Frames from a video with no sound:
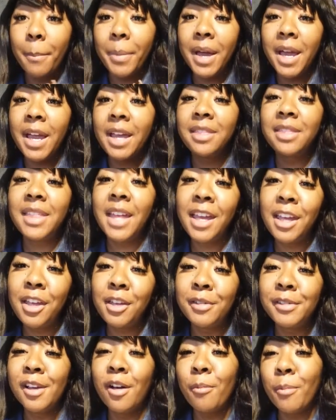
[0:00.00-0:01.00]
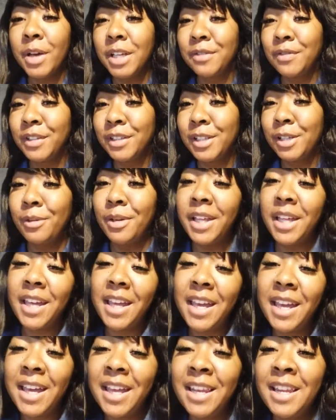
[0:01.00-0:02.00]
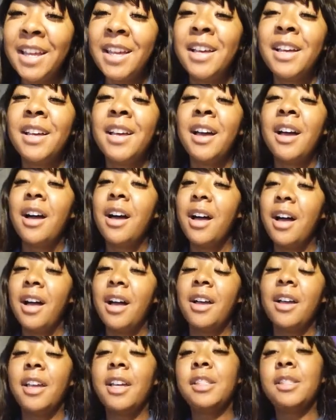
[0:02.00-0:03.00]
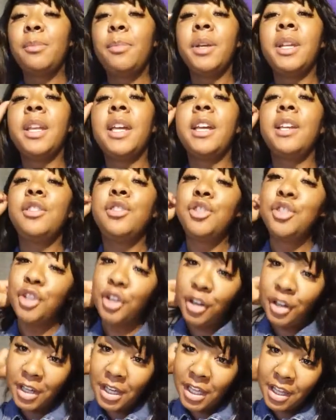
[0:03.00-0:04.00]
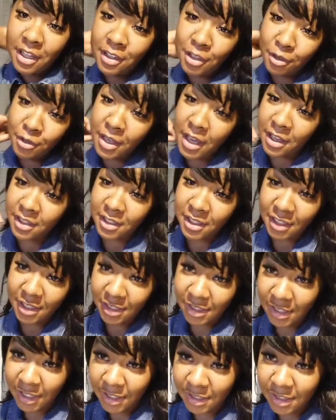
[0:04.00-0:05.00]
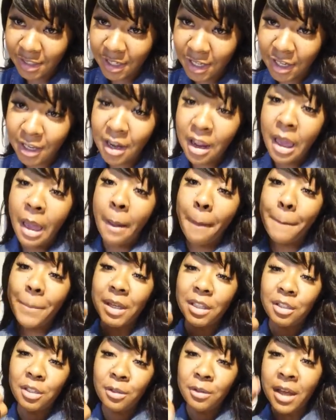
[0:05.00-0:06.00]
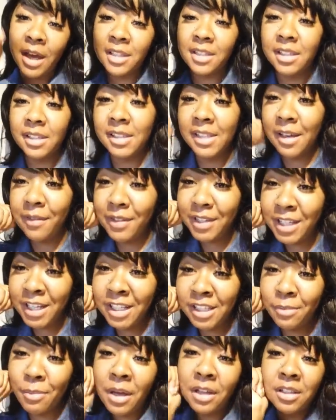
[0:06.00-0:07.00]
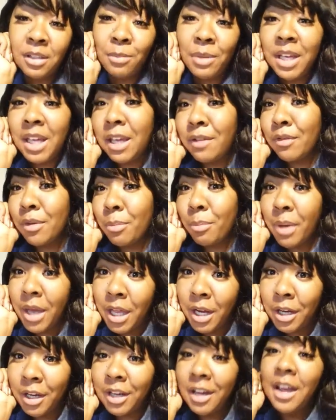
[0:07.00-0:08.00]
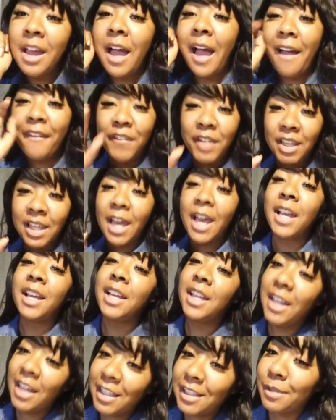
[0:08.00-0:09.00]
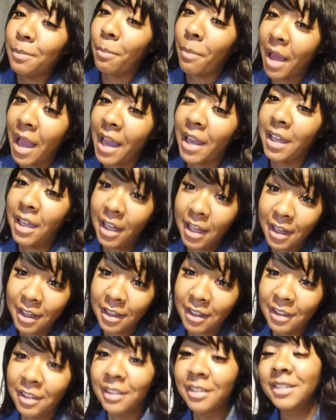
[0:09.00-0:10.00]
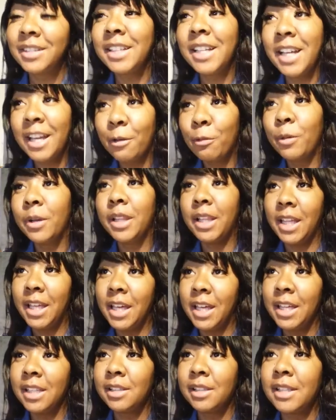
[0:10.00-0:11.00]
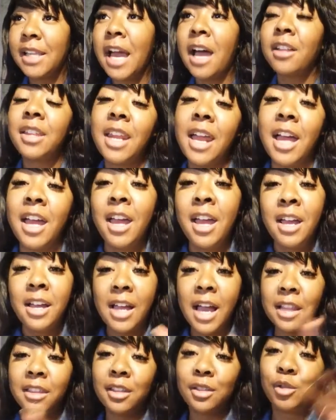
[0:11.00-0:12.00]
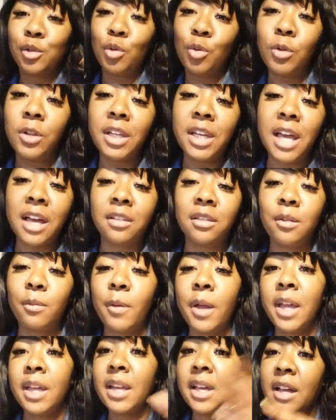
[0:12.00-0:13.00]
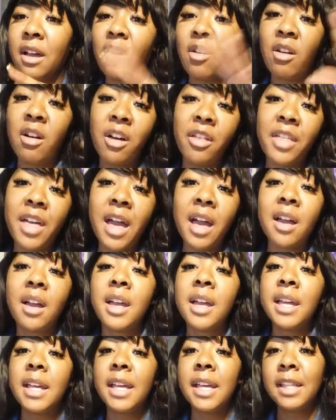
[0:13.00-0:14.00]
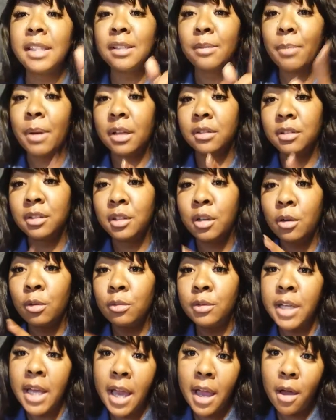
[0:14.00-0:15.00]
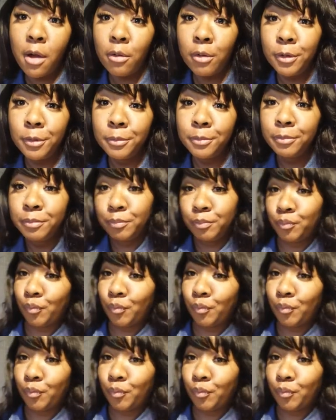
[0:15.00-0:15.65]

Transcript: But thank you so much for tuning in. It's been a journey, 2016, but 2017 is about to be even better. I feel like it's my year. It really is. Now that I got the schooling out the way and I got all that, it's about to go down.